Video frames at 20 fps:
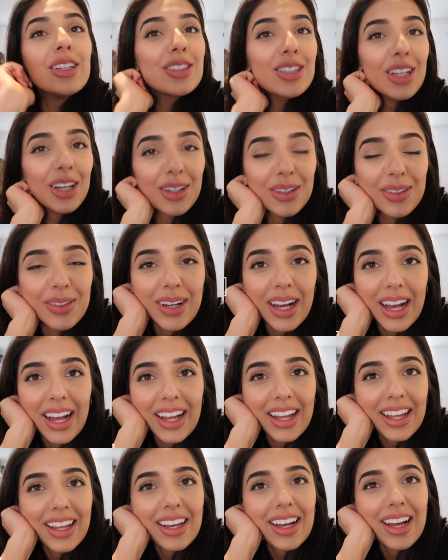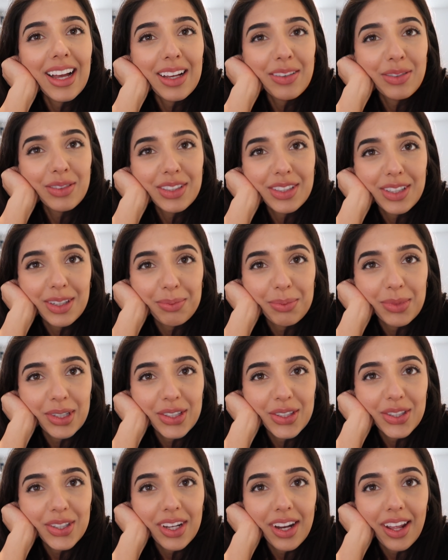So I haven't done
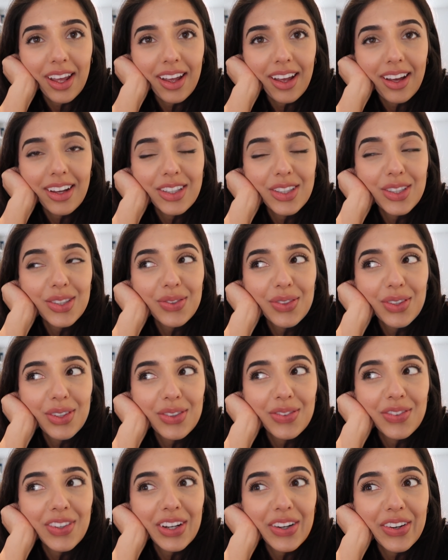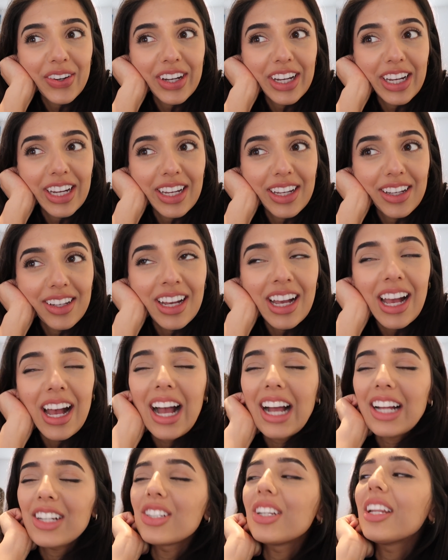much today. I just feel very...
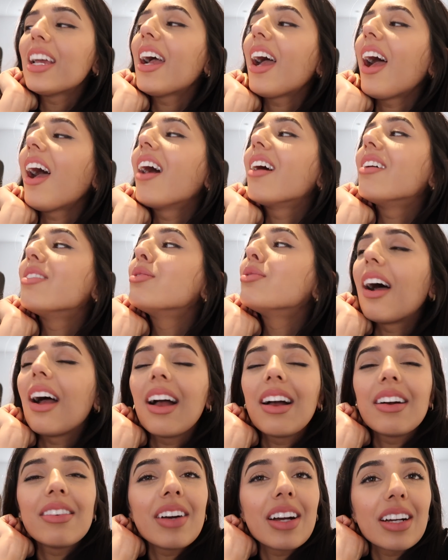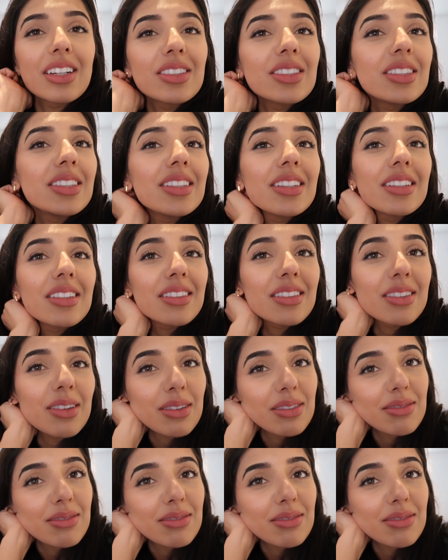Actually I have. I have actually done